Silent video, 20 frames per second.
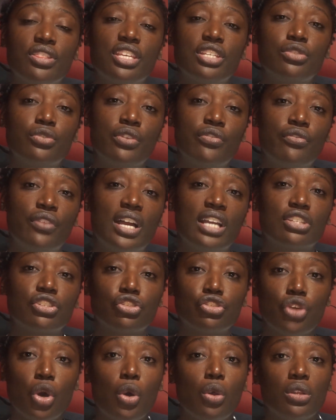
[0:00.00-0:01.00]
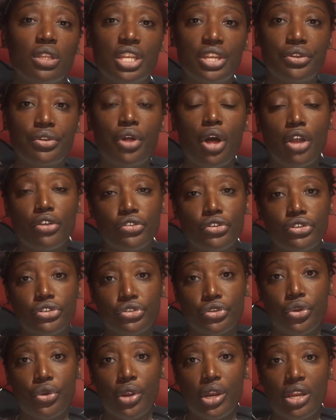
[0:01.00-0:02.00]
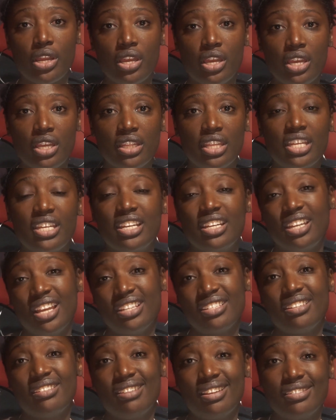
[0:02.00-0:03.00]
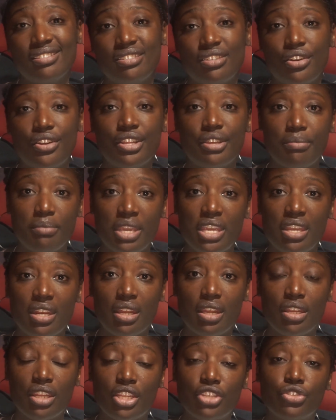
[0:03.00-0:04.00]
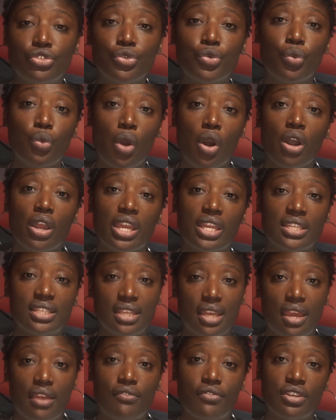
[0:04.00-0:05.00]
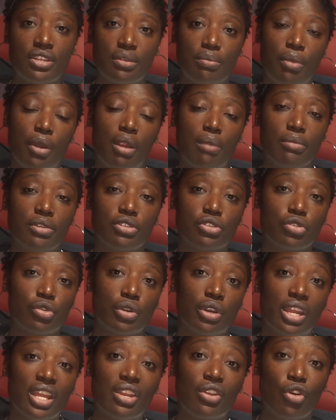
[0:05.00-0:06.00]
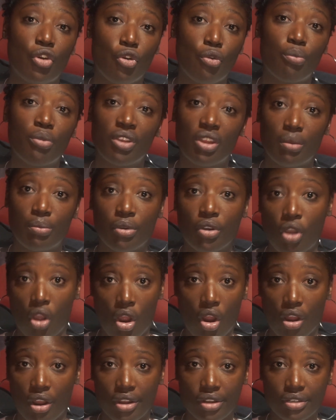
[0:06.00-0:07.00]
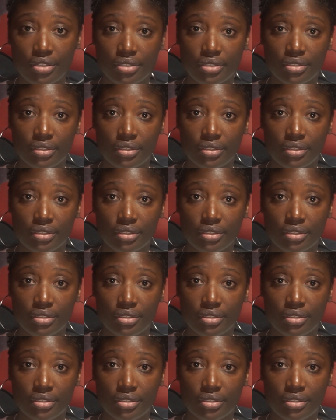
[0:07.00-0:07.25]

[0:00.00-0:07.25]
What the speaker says: this reflects so little on your score that it doesn't necessarily mean that you walk into every department store and open up a card.